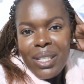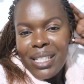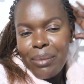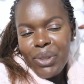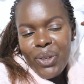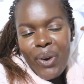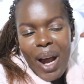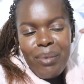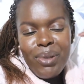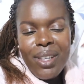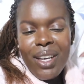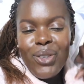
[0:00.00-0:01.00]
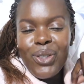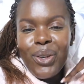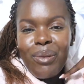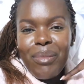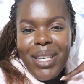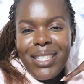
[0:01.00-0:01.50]
subscribe so that you
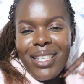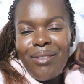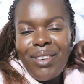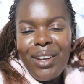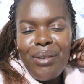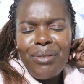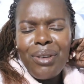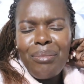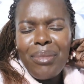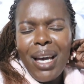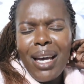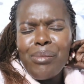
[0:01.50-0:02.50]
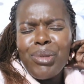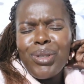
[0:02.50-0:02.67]
don't miss a video from me i'm